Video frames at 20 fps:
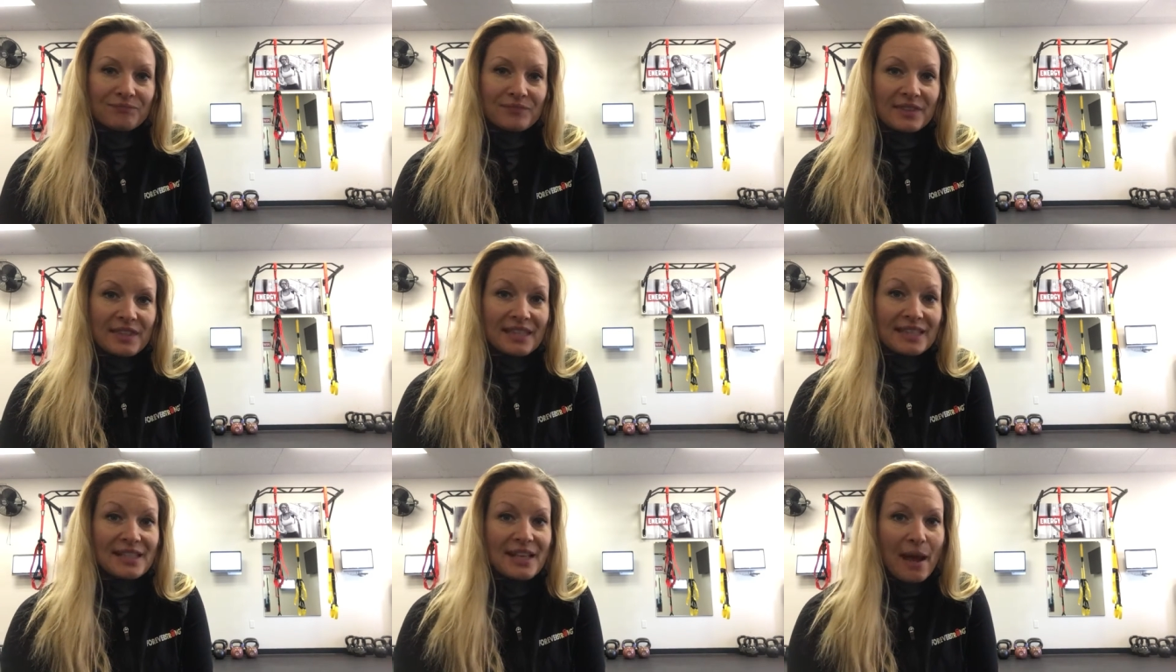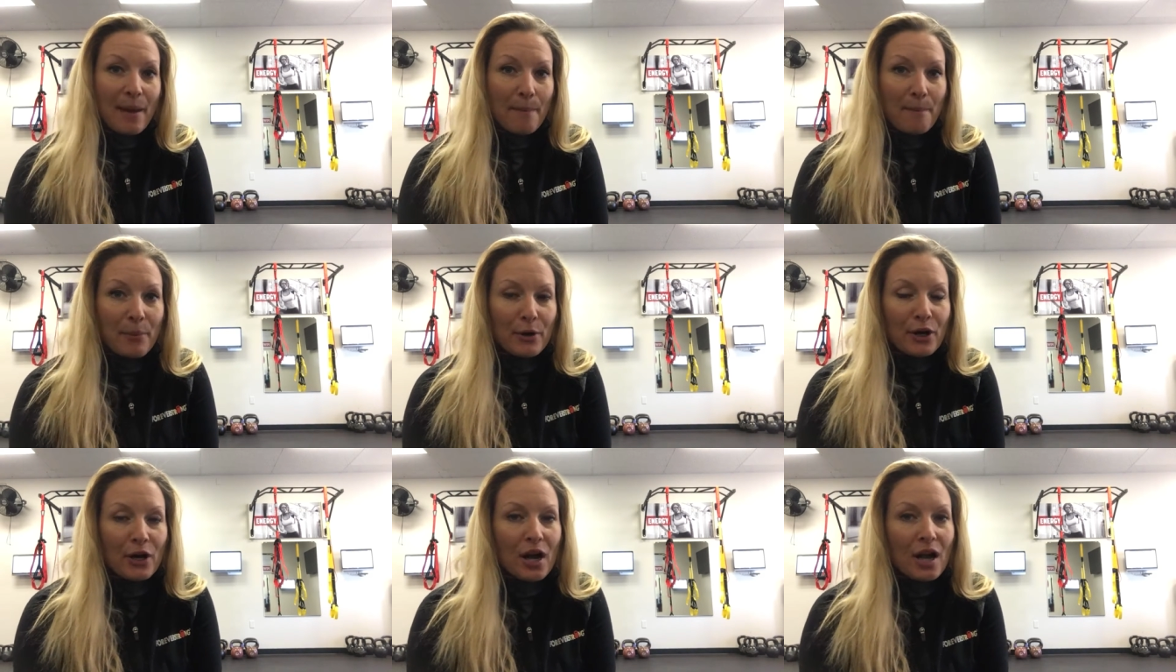the
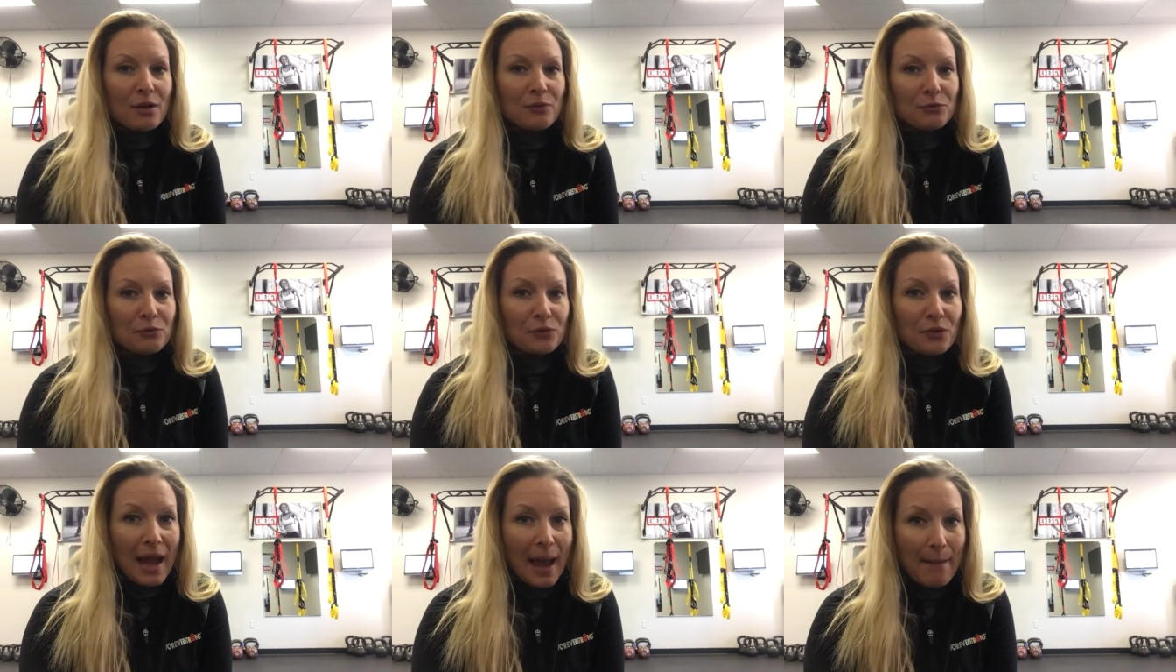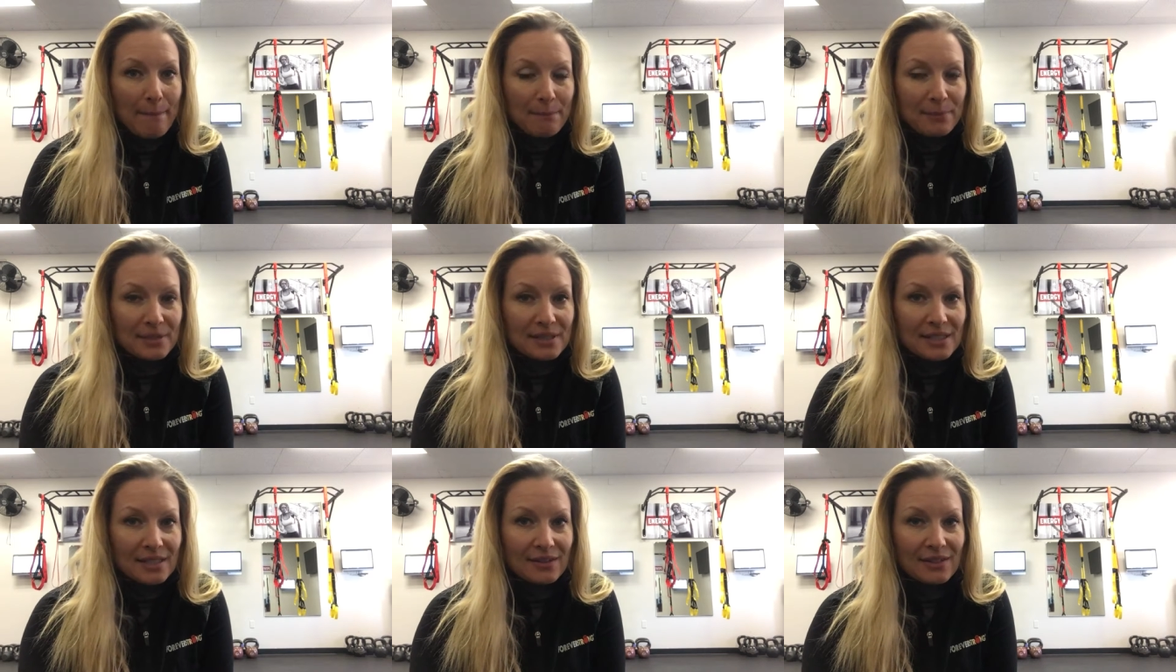number of
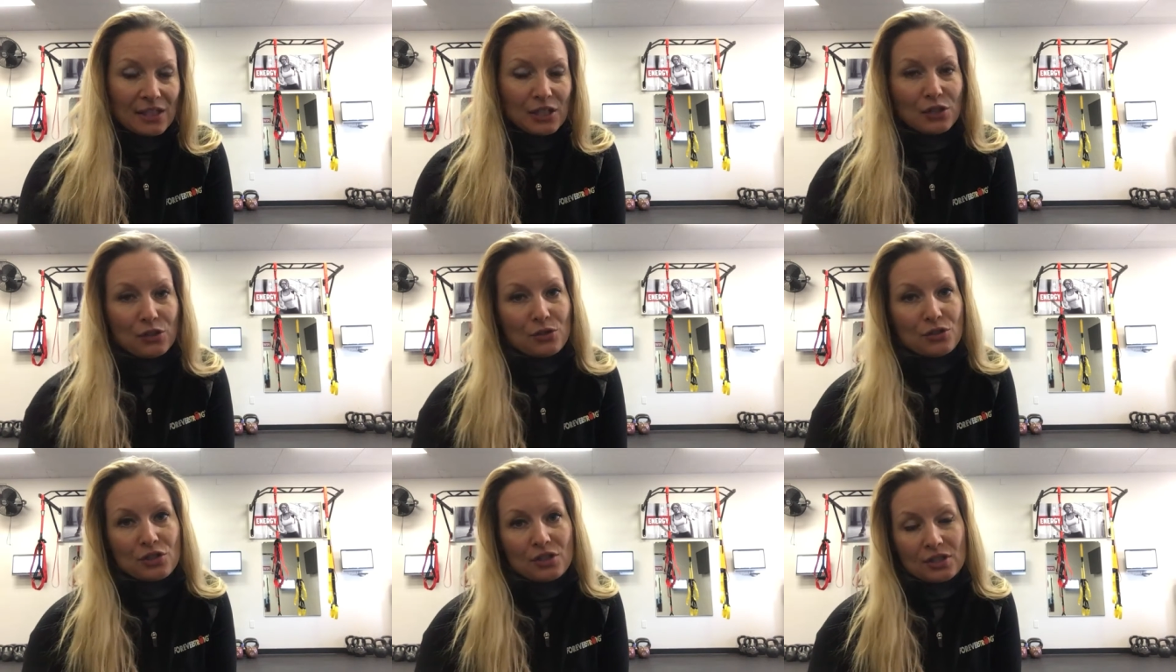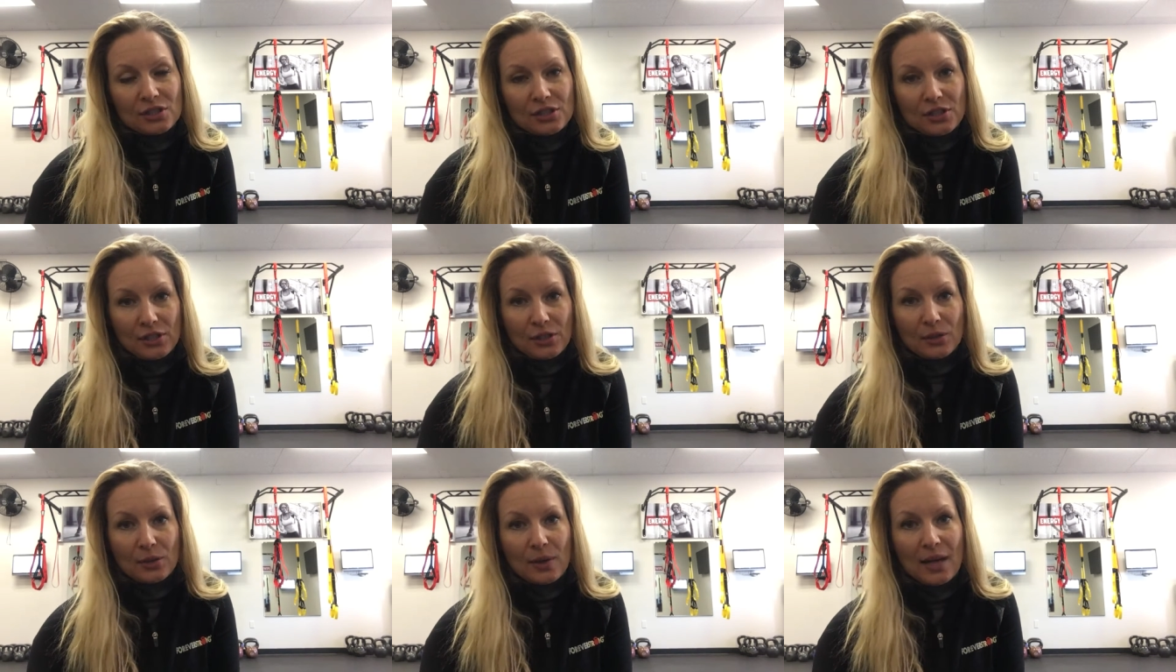reps that you should
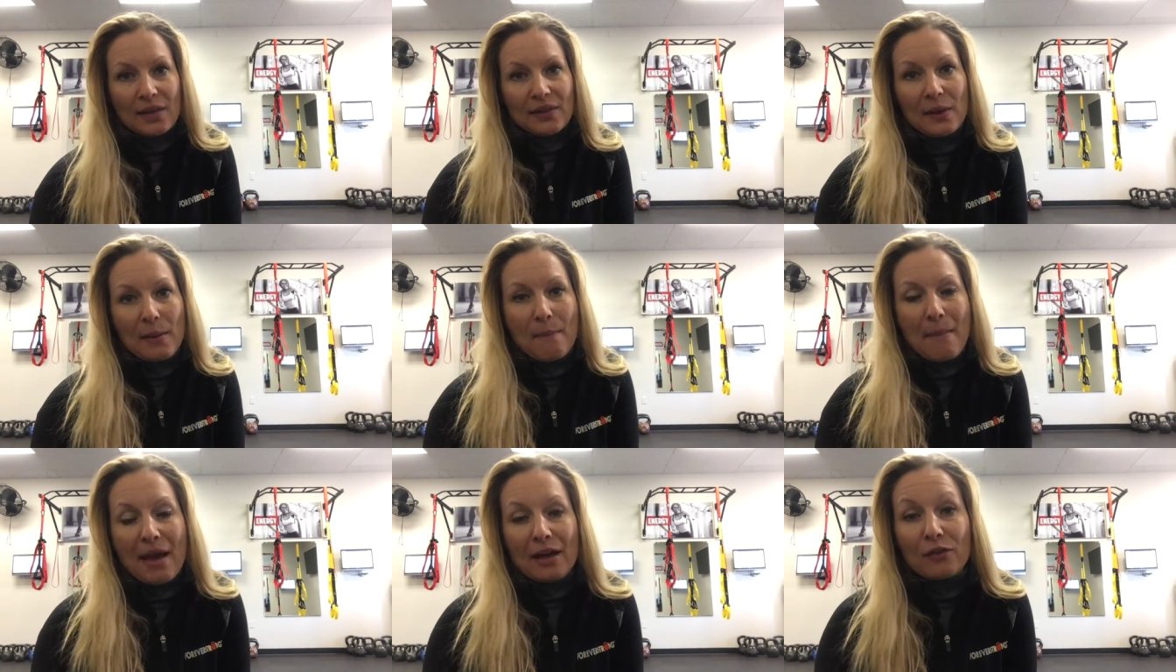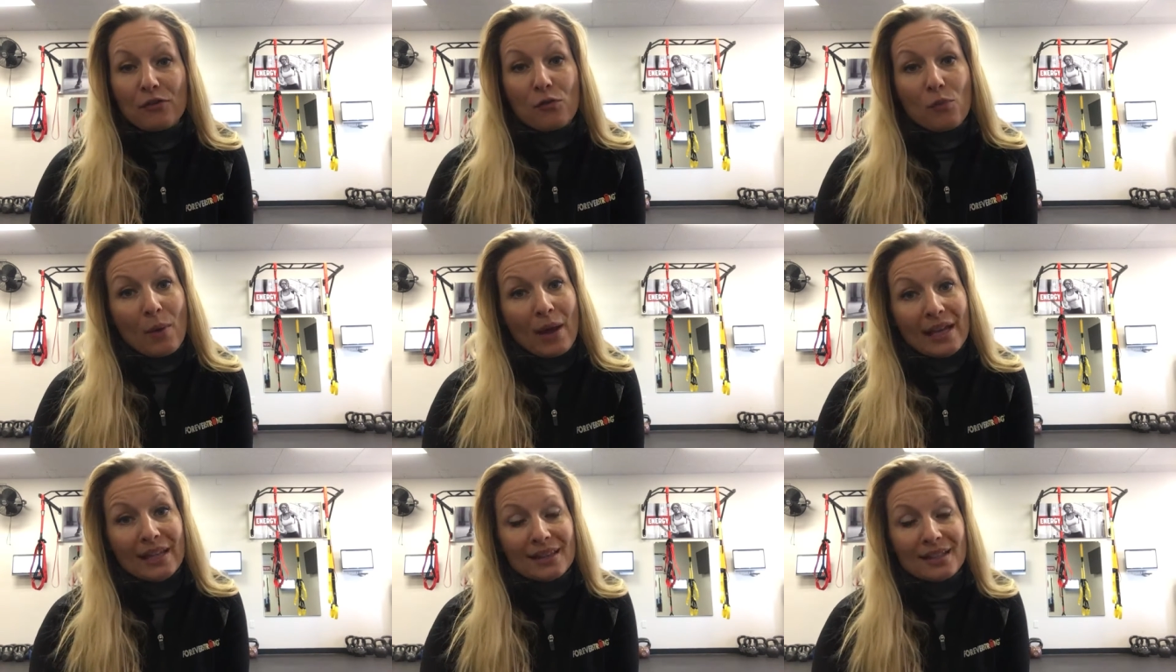do and the amount
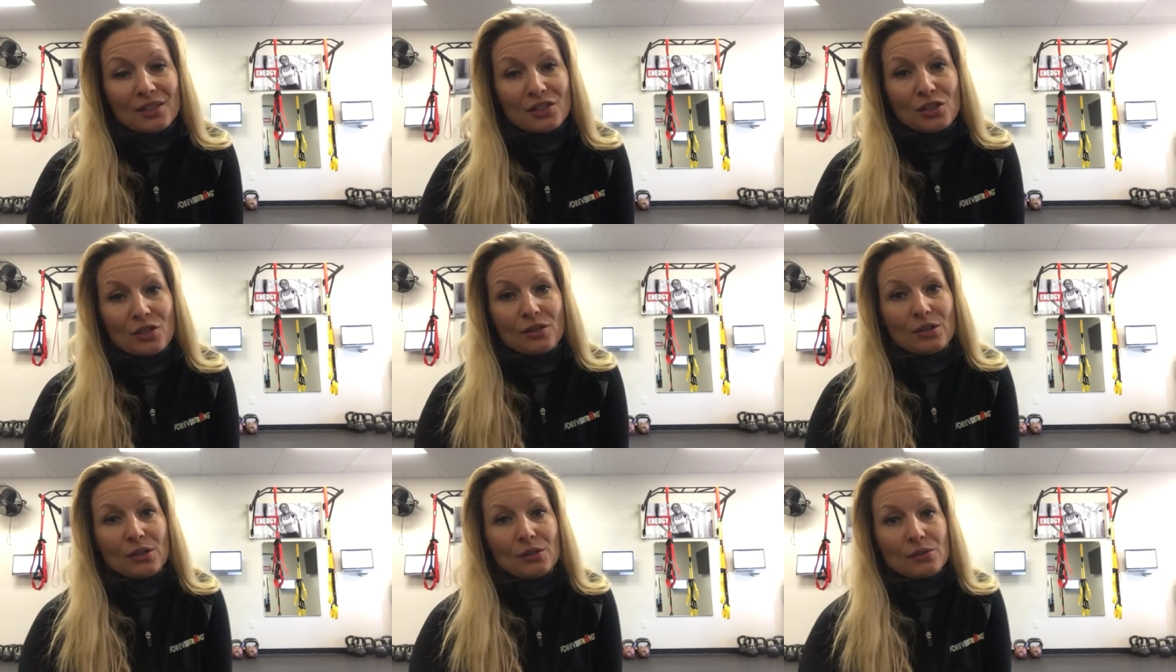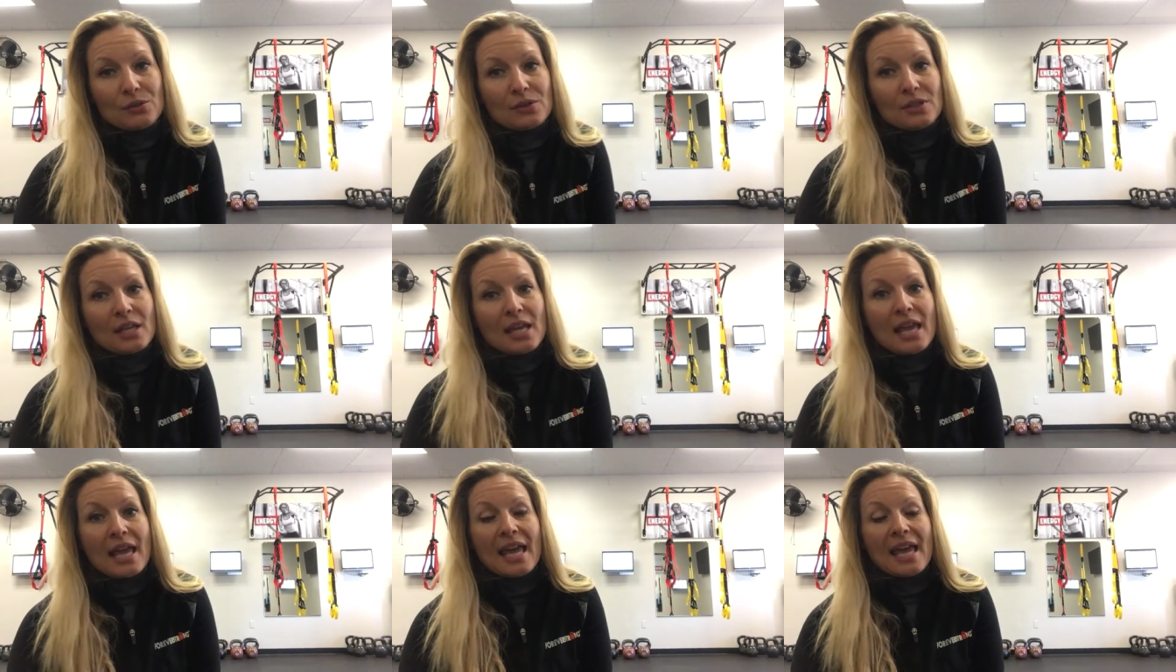of weight that you
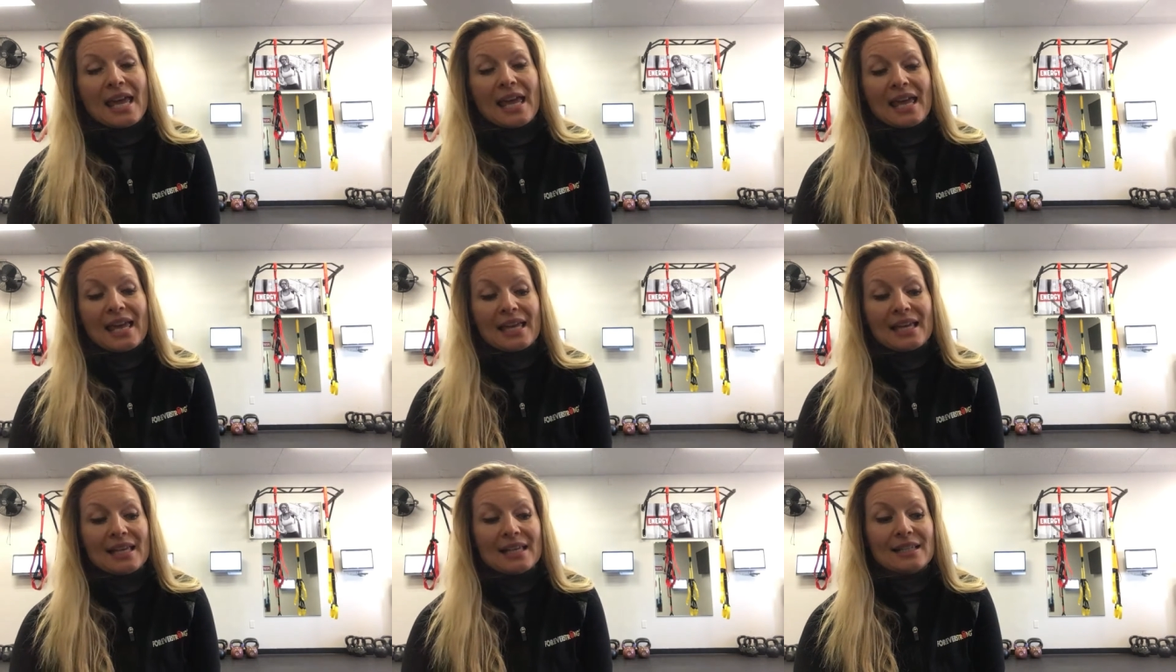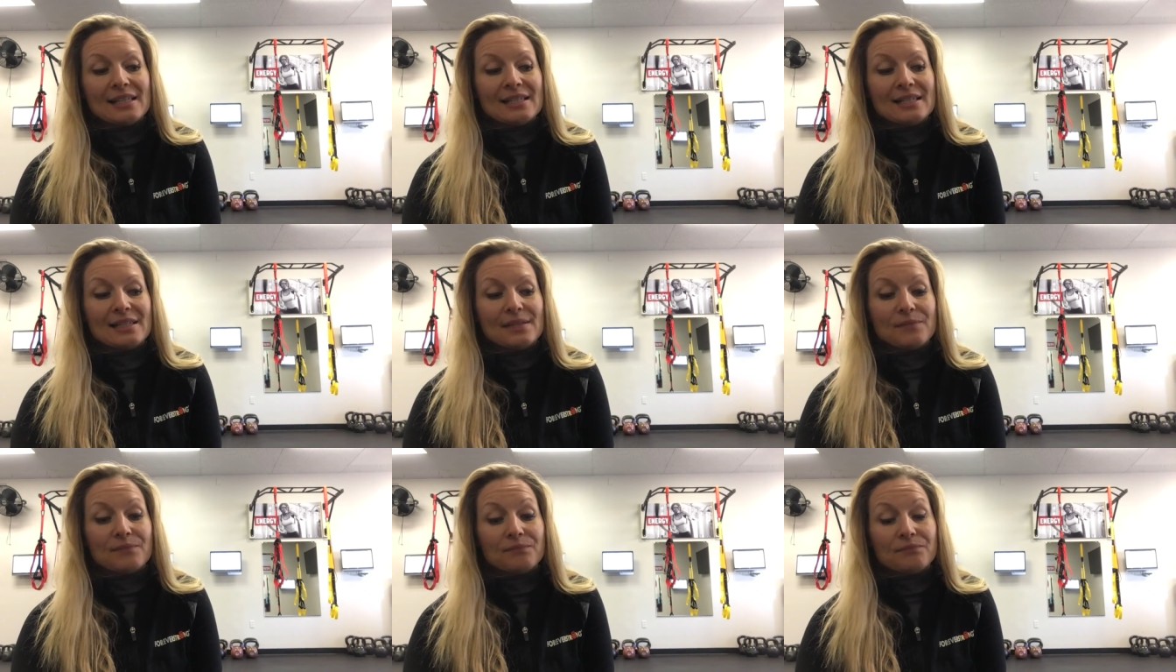use
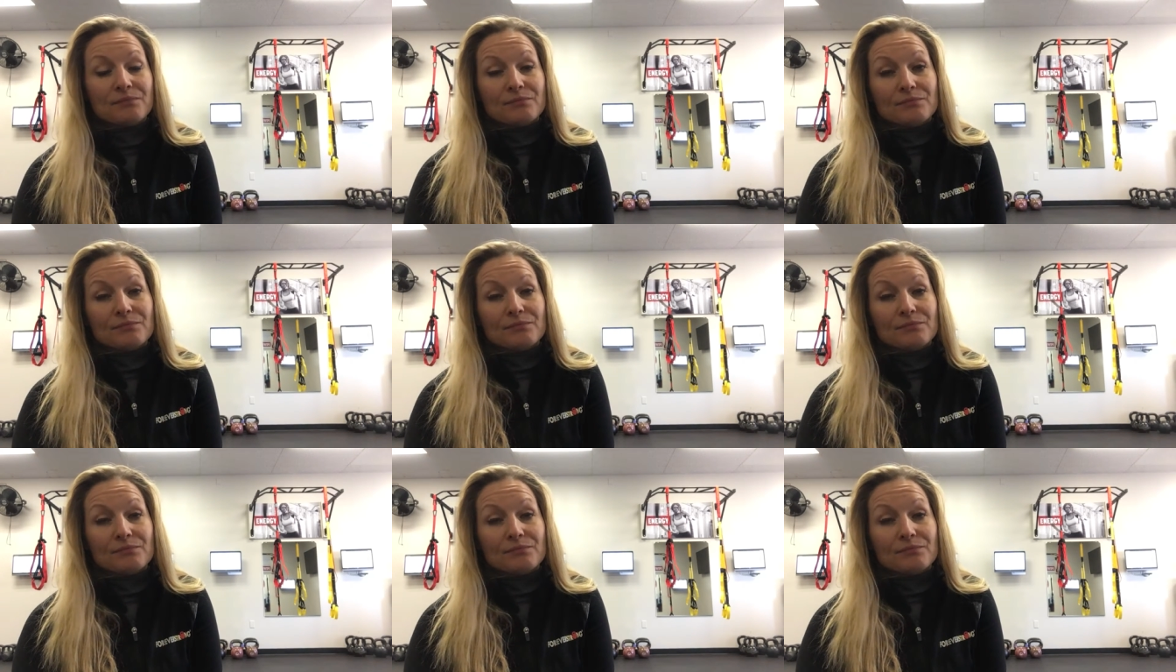is